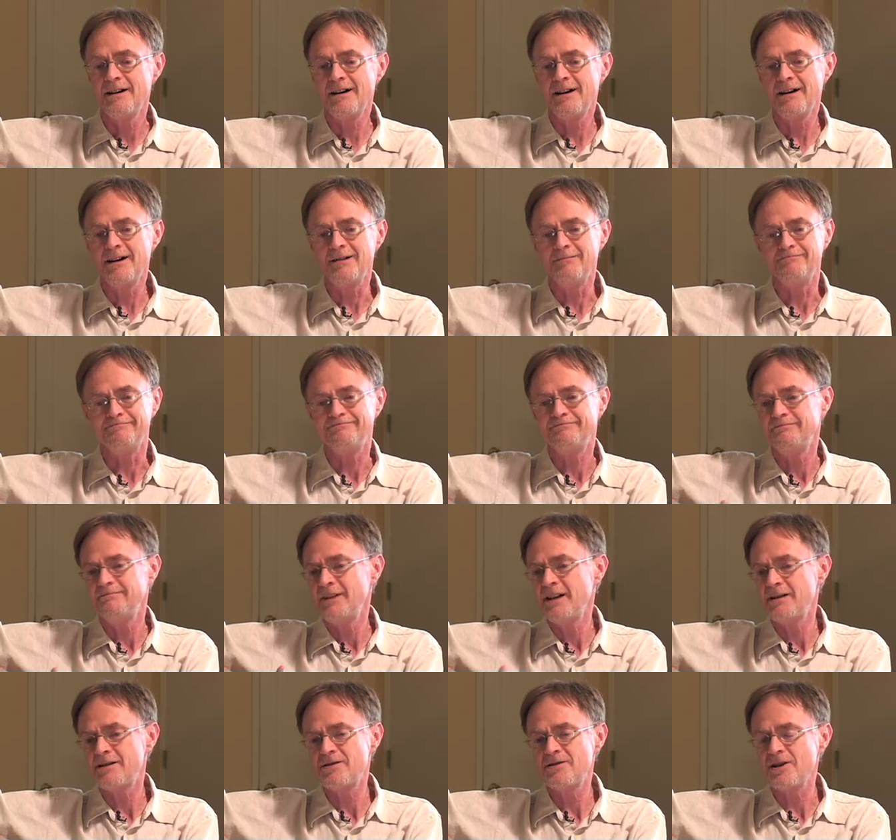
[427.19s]
Um,
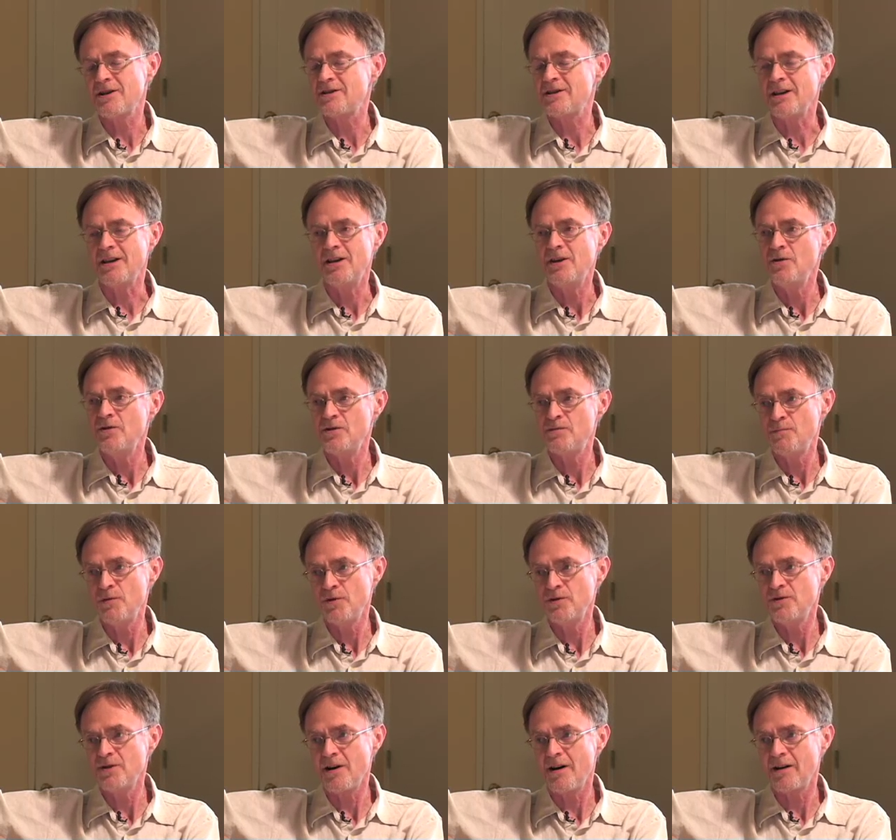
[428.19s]
it's just a huge
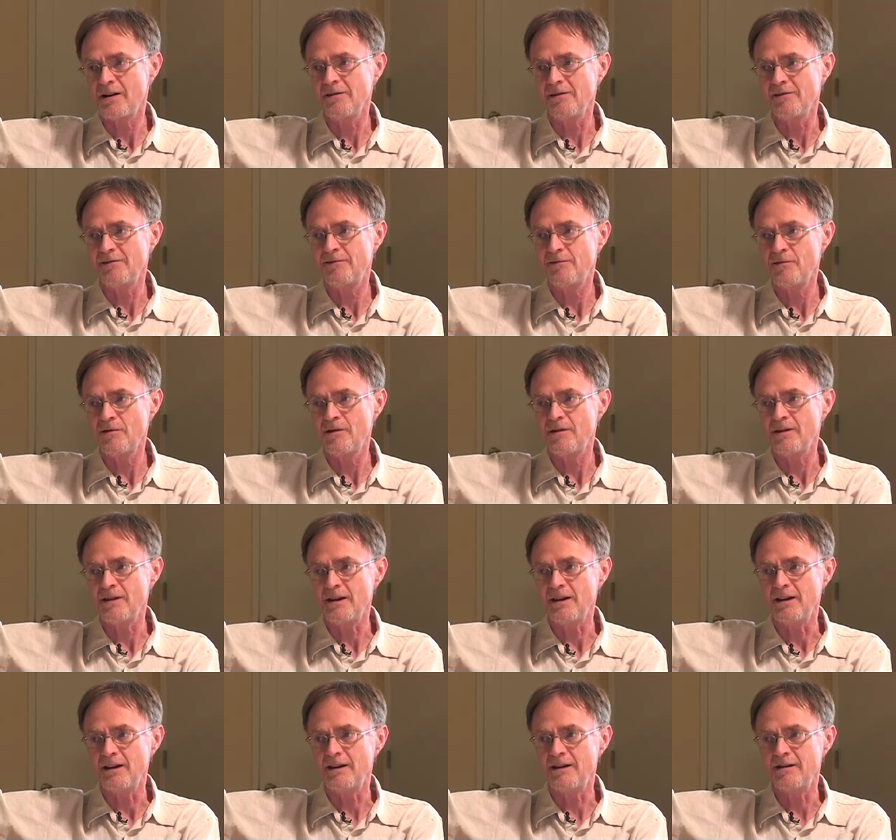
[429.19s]
boondoggle for
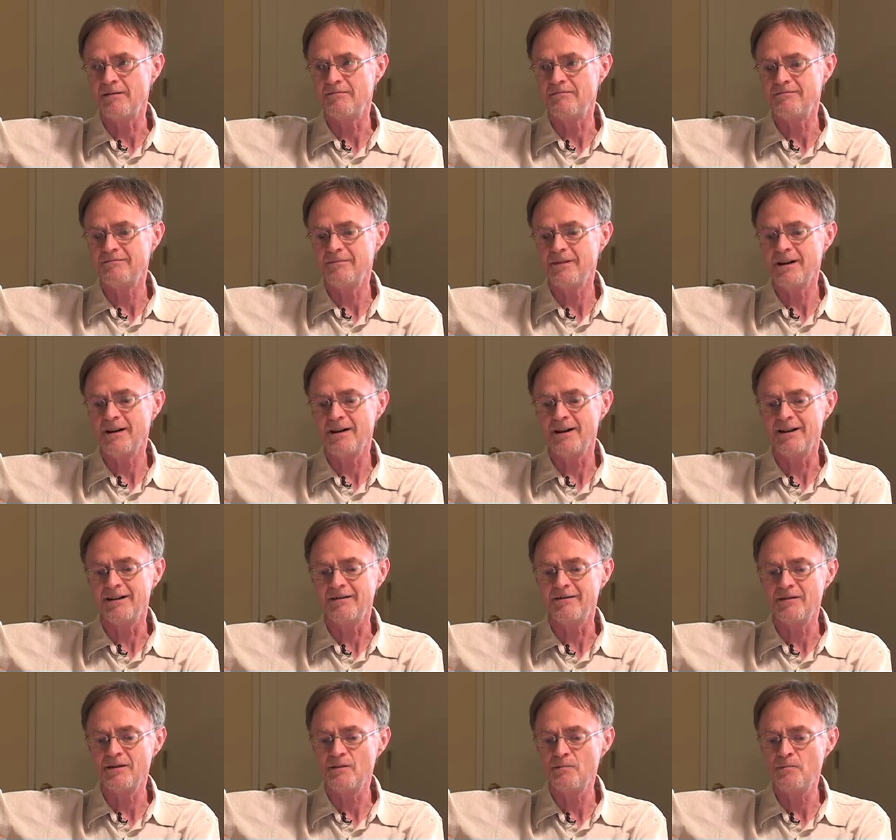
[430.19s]
the, um, uh,
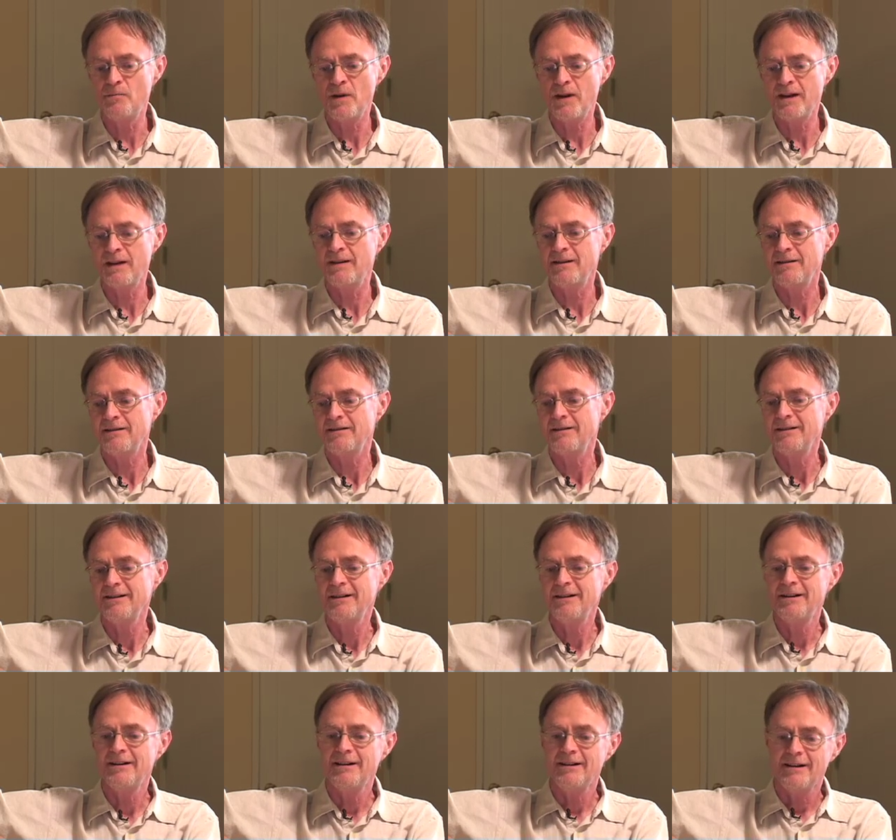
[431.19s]
the big
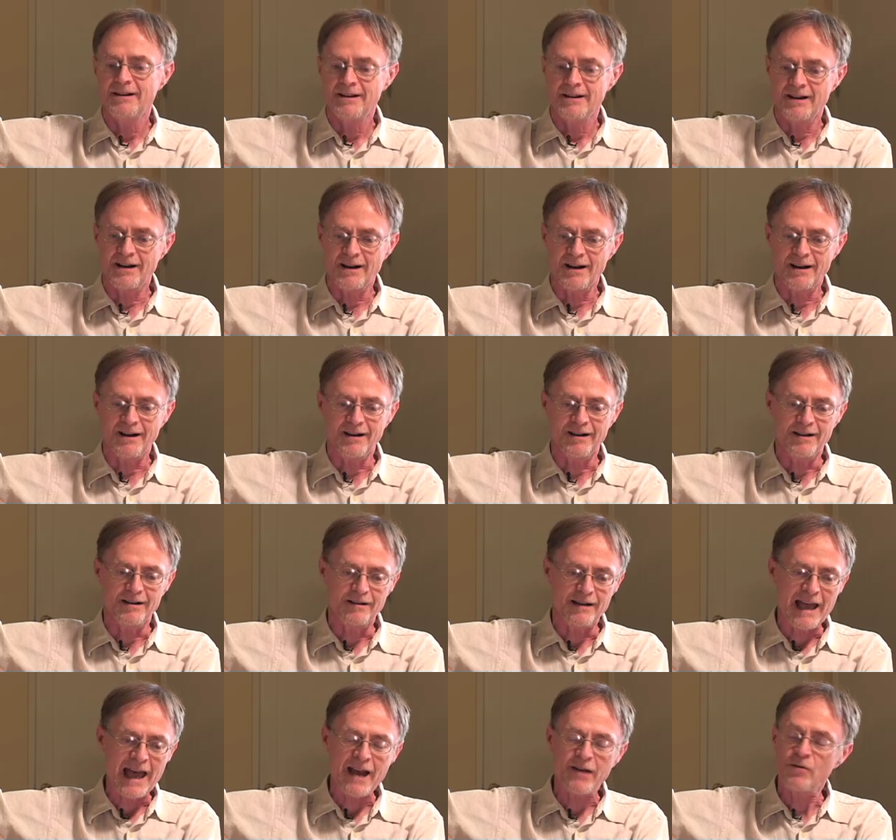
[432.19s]
uh,
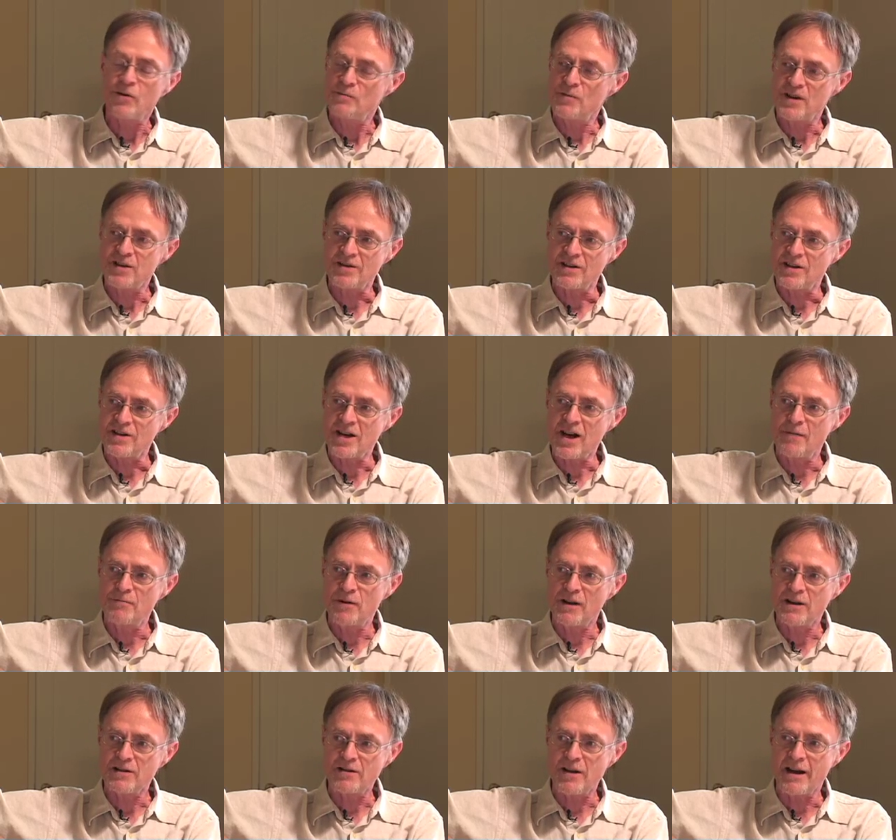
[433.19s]
agribusiness
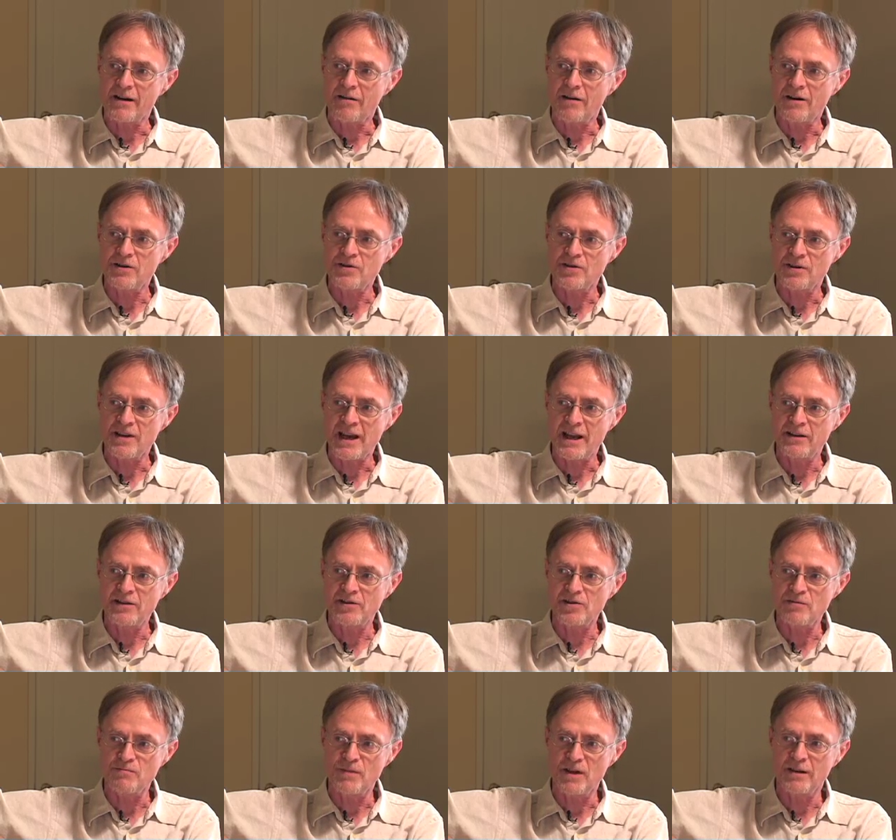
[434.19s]
companies like Archer
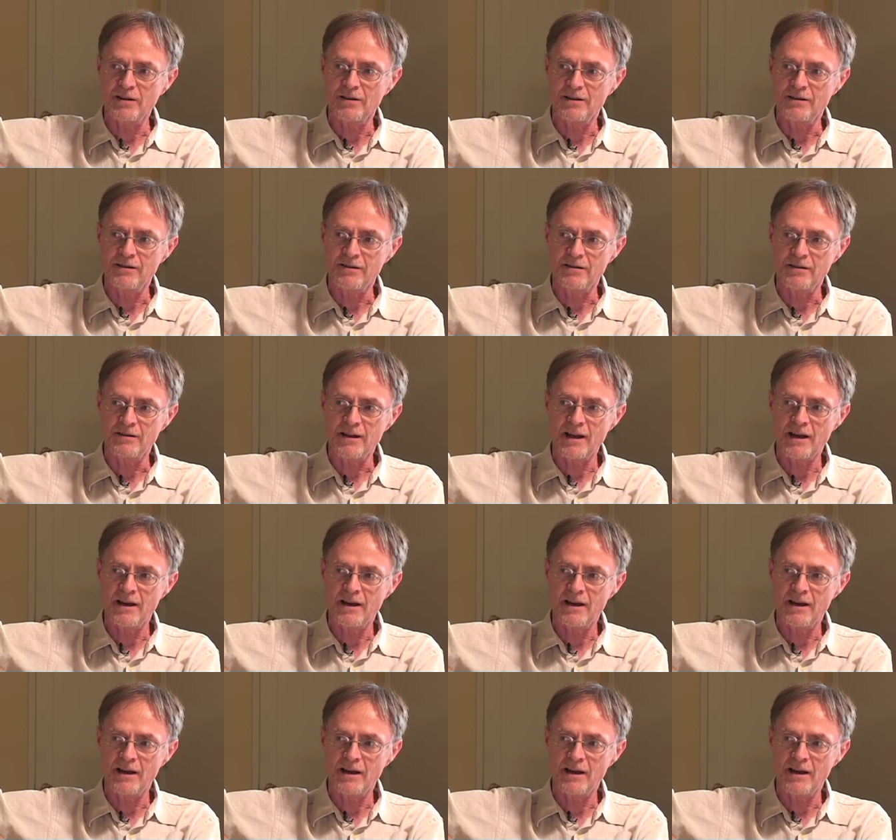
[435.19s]
Daniels, Midland, and,